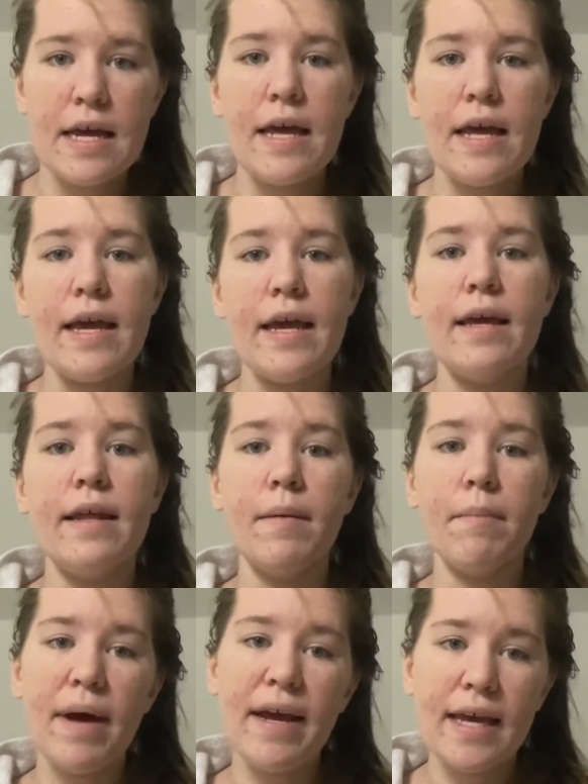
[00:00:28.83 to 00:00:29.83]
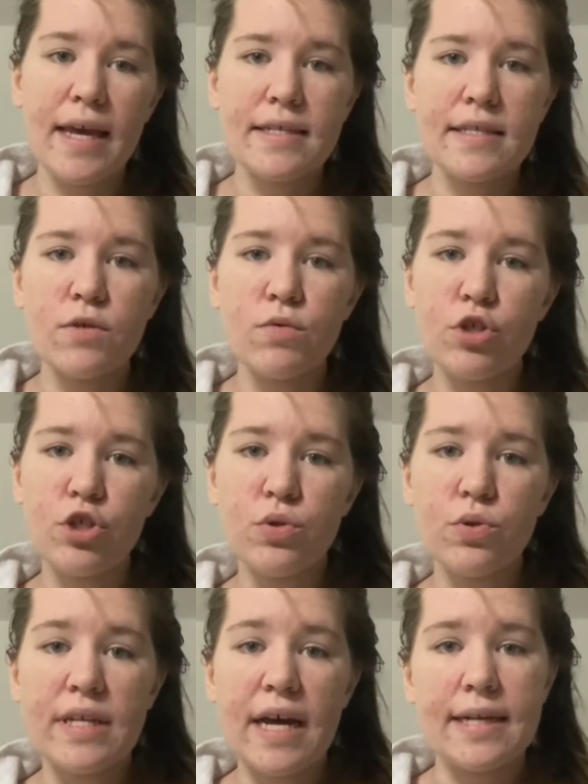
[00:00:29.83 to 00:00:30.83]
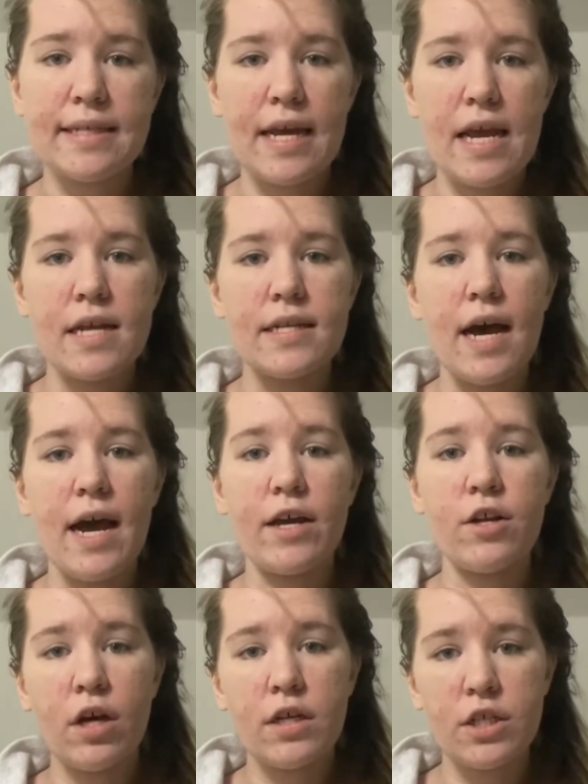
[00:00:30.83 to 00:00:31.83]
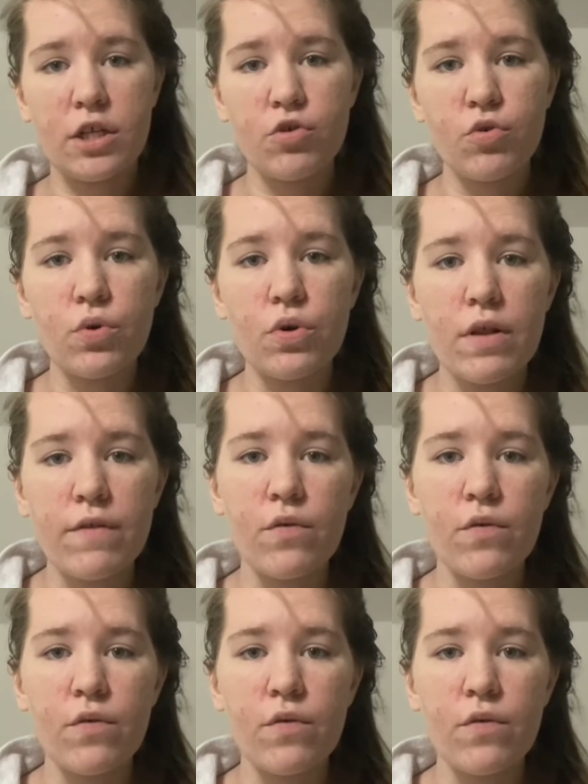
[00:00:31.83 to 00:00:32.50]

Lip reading: In my case, it was used as a diagnostic tool